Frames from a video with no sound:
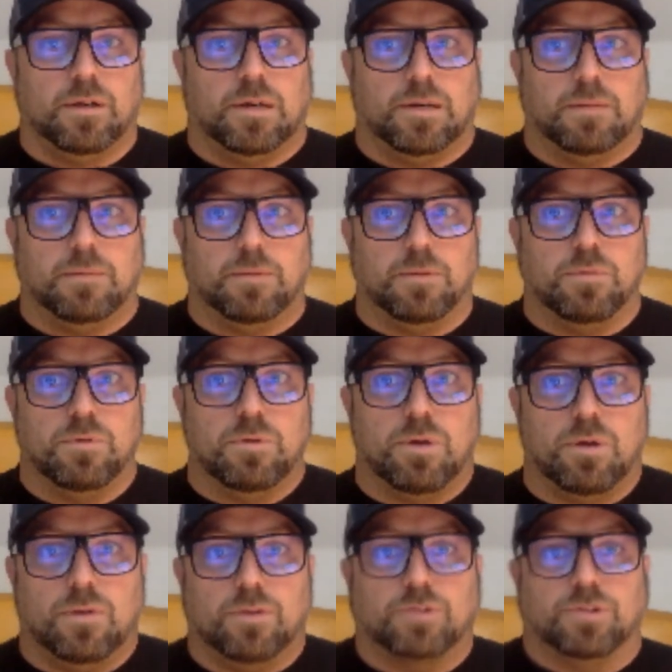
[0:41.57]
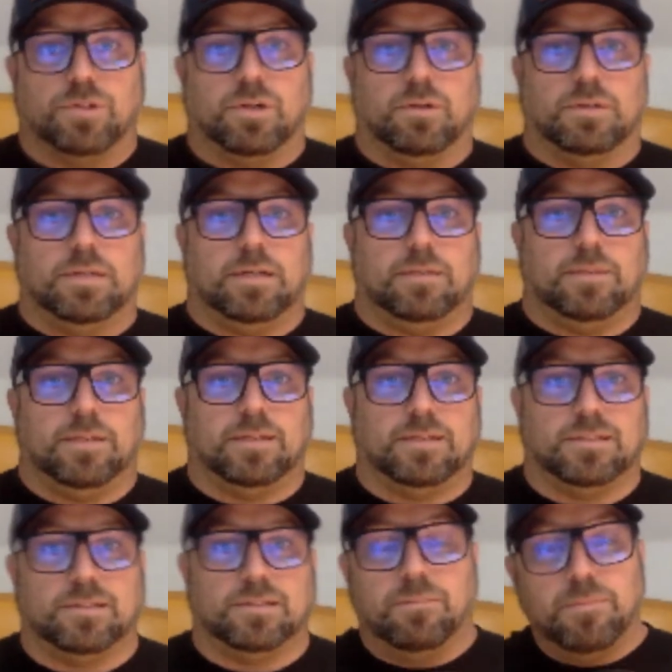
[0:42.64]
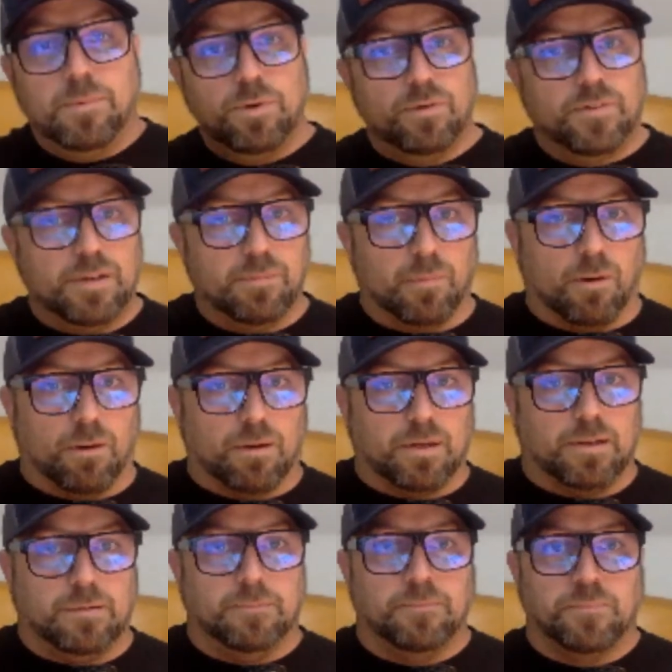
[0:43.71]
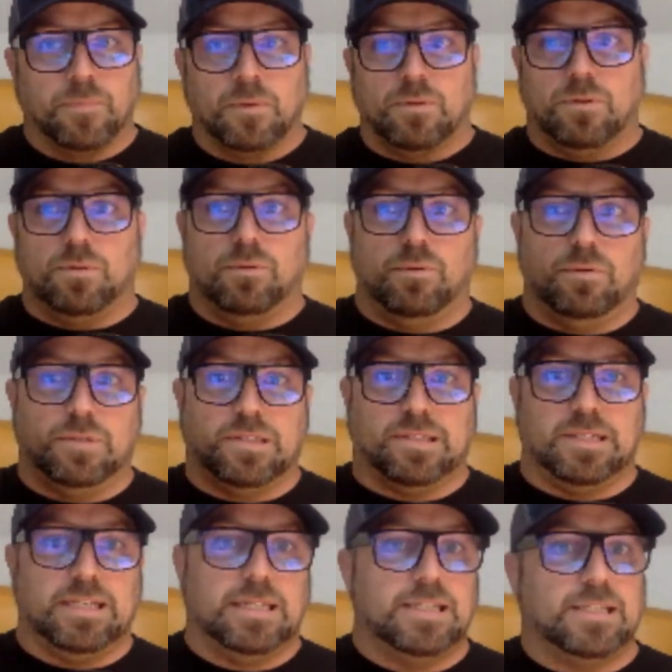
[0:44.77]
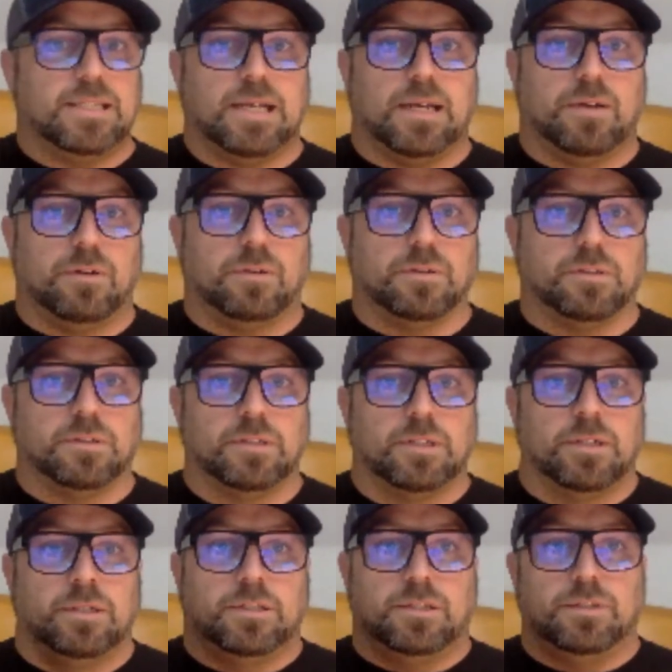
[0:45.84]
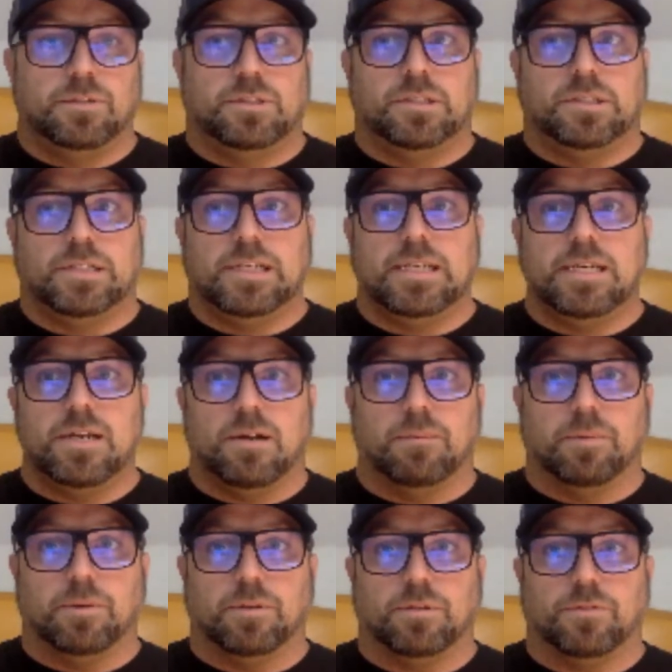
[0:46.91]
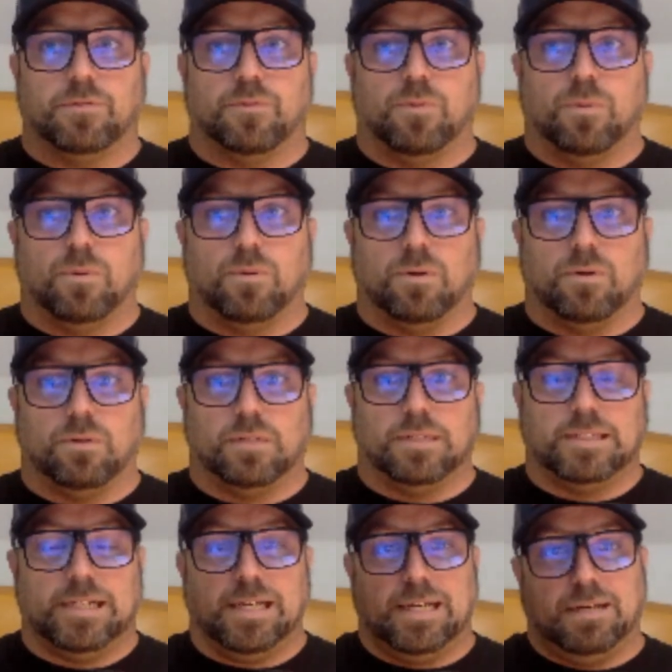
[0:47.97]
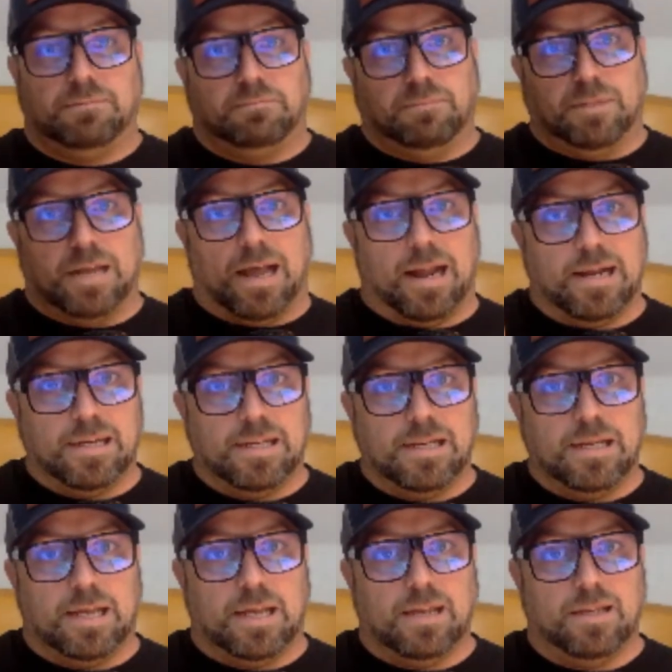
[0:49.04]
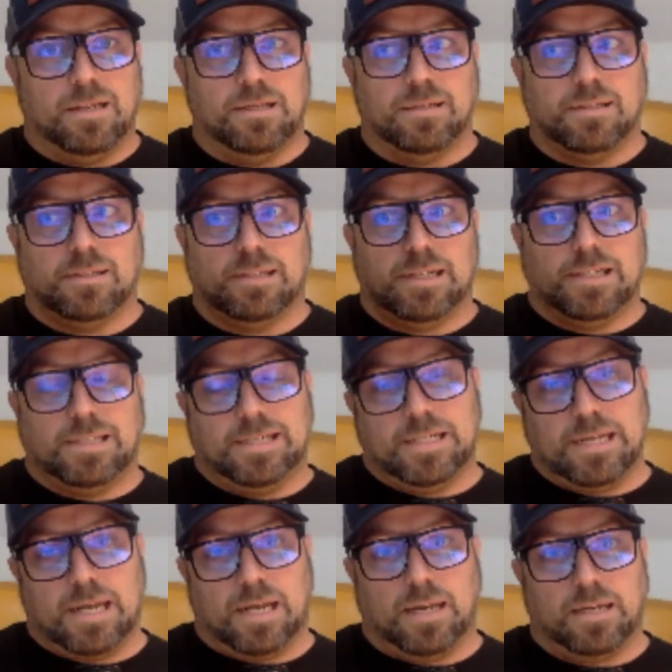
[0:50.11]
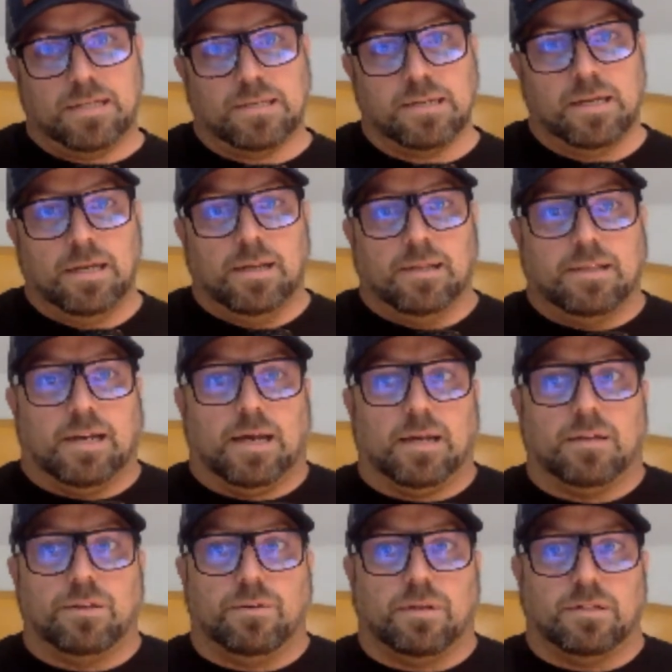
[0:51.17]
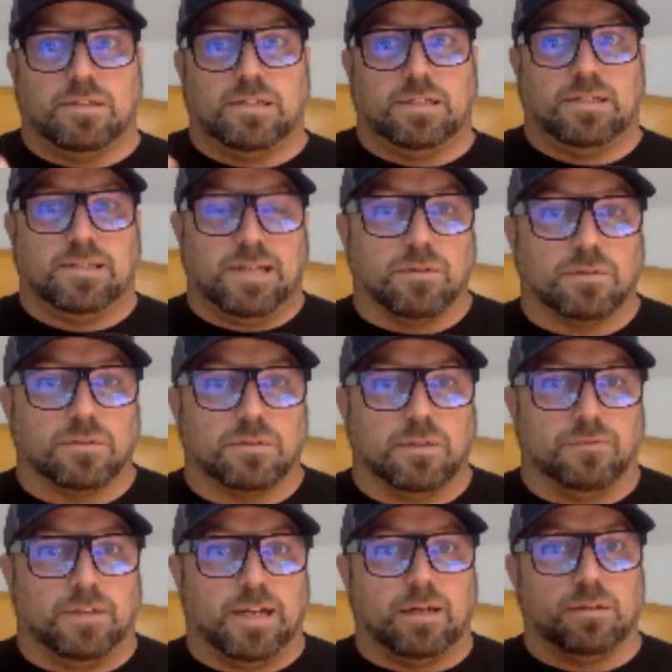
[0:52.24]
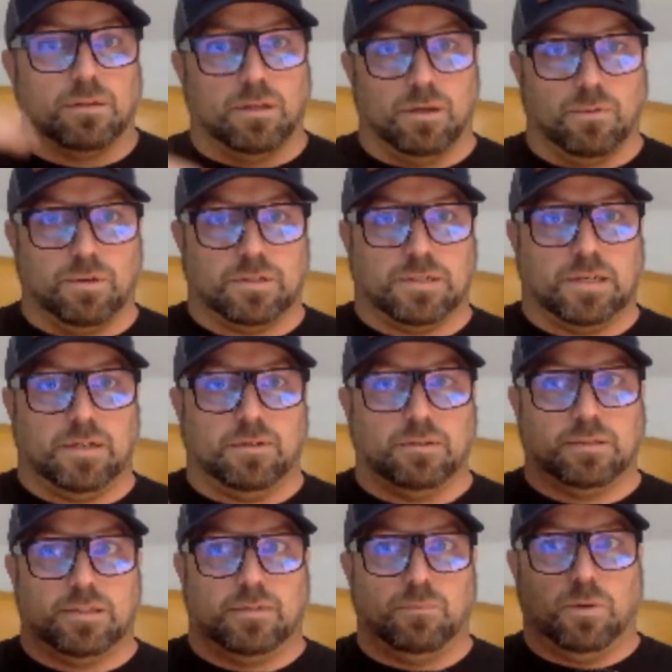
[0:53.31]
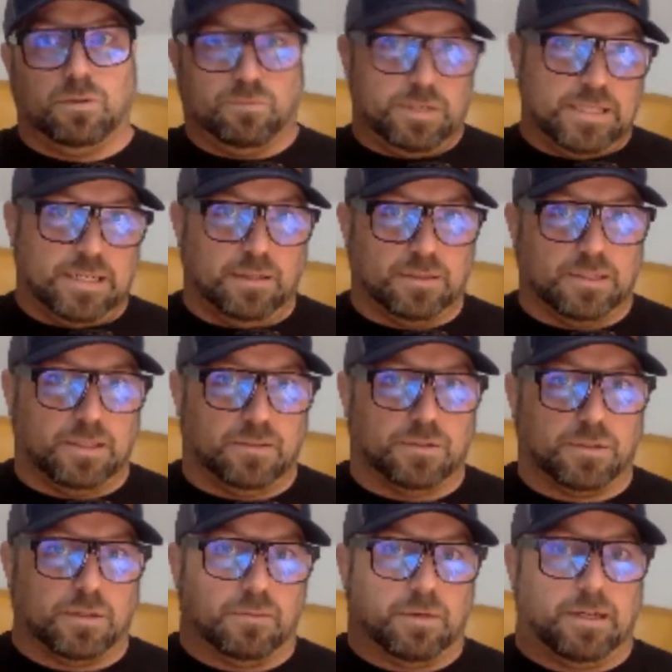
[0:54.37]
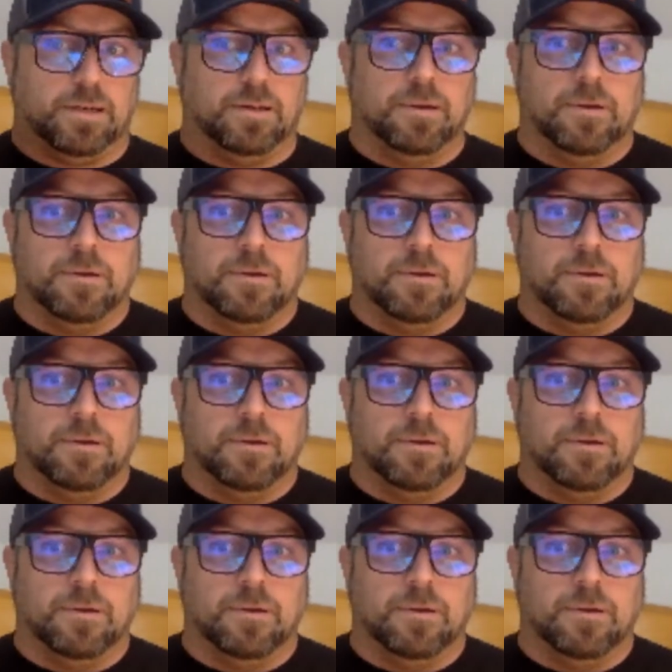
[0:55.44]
You know that you're going there because it's a moving market. You see sales. You see numbers for, let's say, 90 days, 60 days that you can see sales of like lower sales than what retail sales are, right?